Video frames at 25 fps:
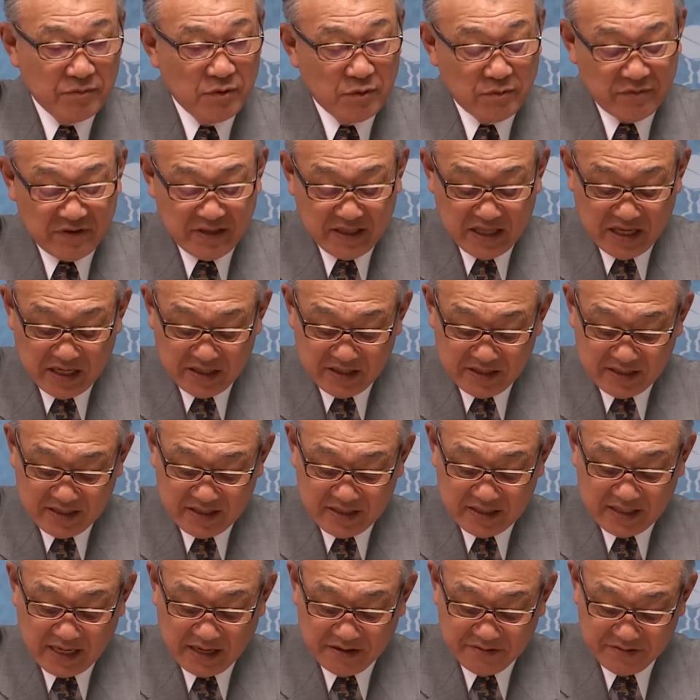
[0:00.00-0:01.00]
of this
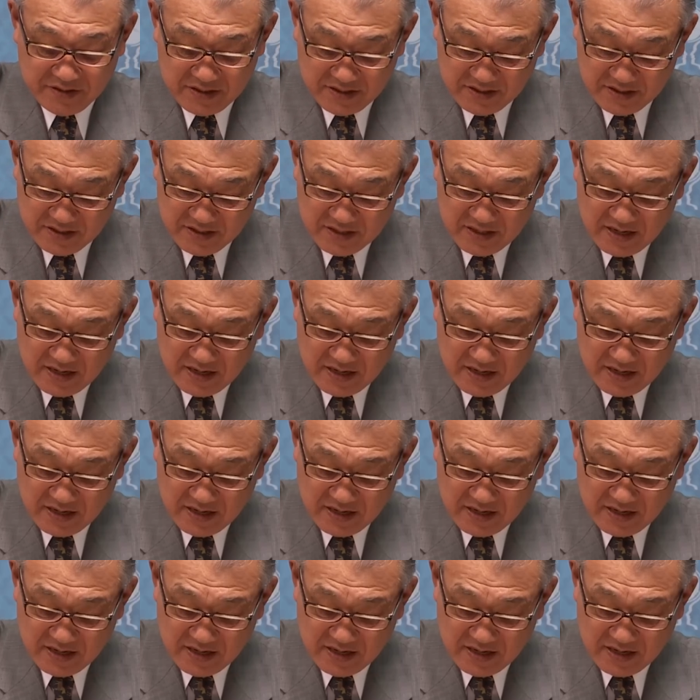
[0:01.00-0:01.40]
sector,